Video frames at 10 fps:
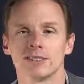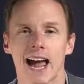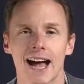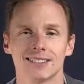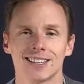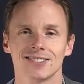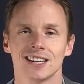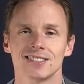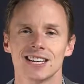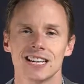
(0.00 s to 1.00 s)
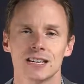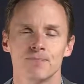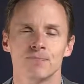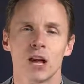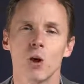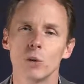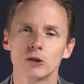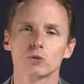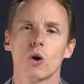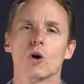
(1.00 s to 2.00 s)
task as a team,
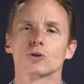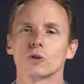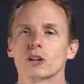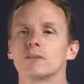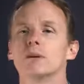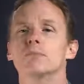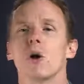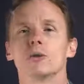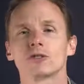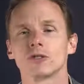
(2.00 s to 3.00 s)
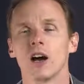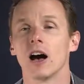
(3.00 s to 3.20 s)
which roles were going to be most